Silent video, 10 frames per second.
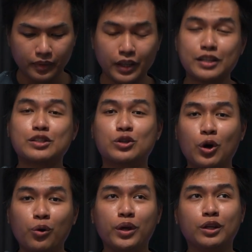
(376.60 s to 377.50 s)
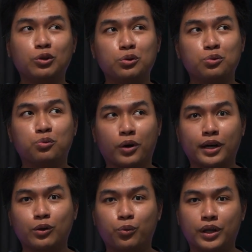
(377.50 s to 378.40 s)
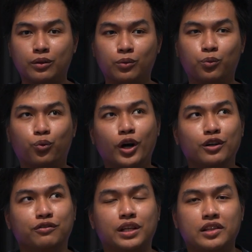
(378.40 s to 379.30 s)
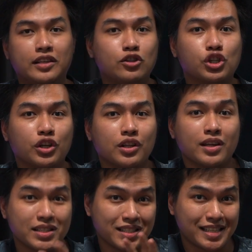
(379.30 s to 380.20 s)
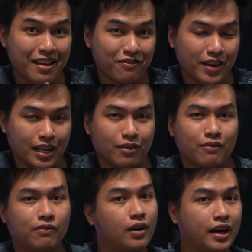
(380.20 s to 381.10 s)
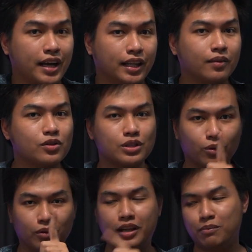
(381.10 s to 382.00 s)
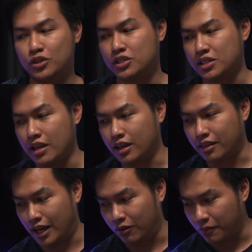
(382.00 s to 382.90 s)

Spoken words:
it's going to work with one of the Legion 7 variant. So let me just take it now.